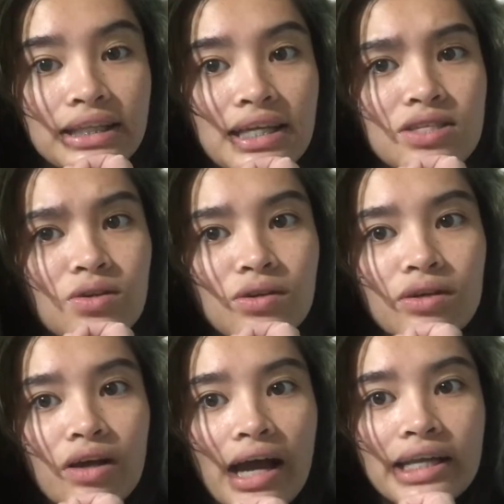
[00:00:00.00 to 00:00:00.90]
that's
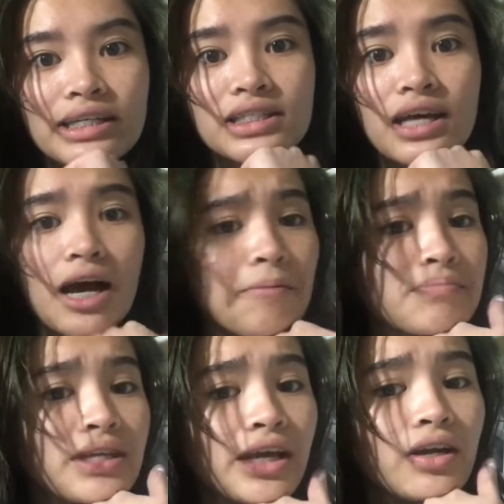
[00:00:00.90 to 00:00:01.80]
all I need to
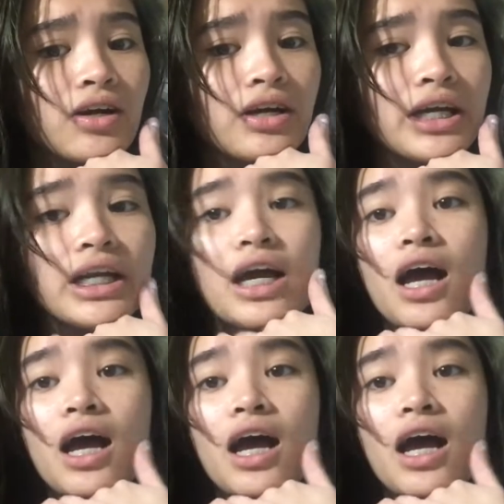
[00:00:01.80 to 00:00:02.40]
update on.